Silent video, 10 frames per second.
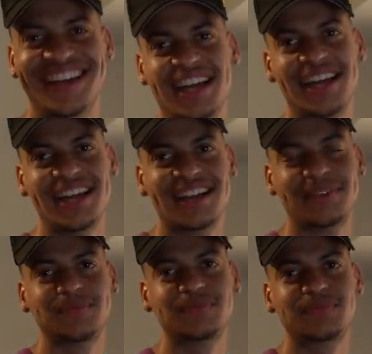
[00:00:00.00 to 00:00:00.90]
know that. You
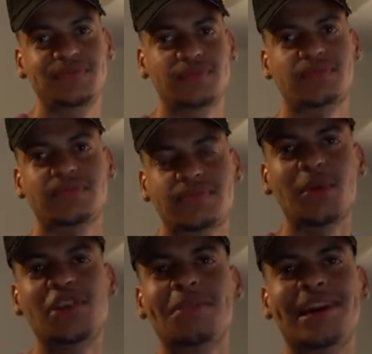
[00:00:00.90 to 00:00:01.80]
took math in college, not me.
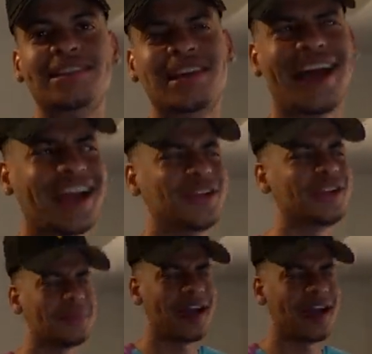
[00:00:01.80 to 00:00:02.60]
22 minus 8, I can do that in